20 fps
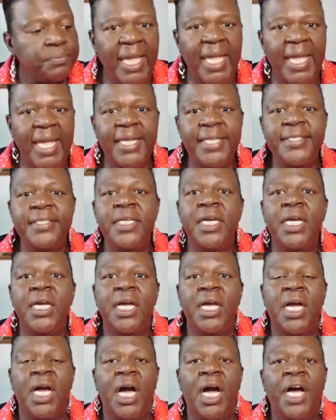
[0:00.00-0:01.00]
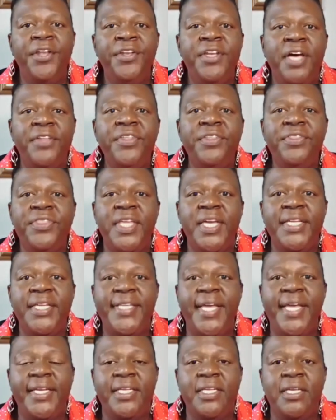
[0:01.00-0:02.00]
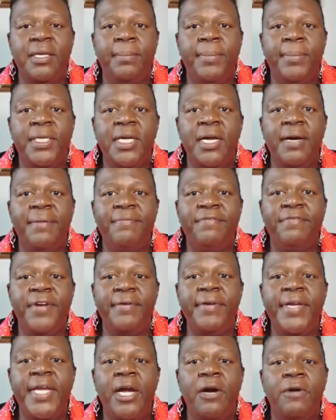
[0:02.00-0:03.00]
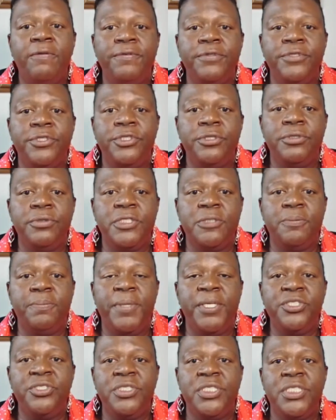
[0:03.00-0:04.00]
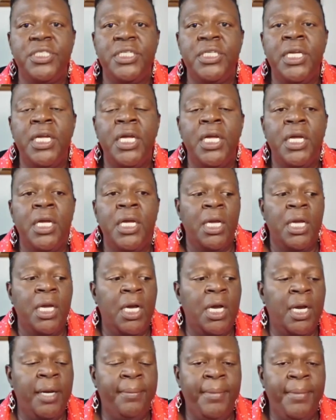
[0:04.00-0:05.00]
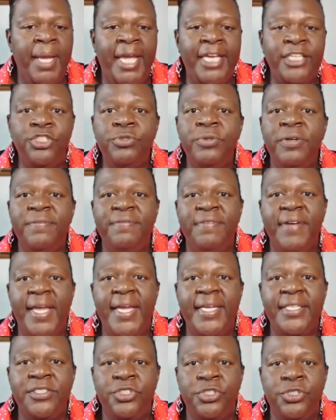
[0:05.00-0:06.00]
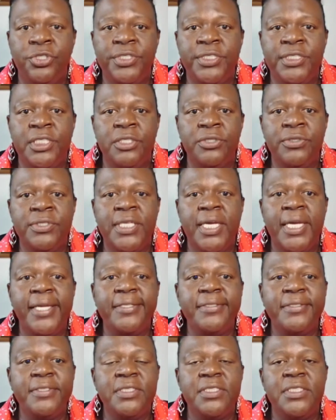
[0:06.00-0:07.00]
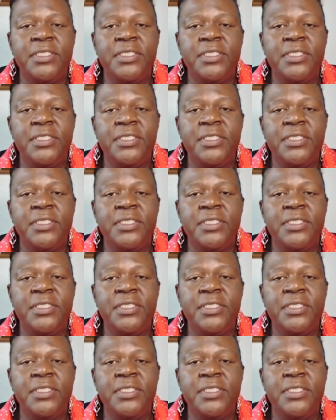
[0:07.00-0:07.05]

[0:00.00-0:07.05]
And another thing that can become very helpful too, especially as you advance your skill set,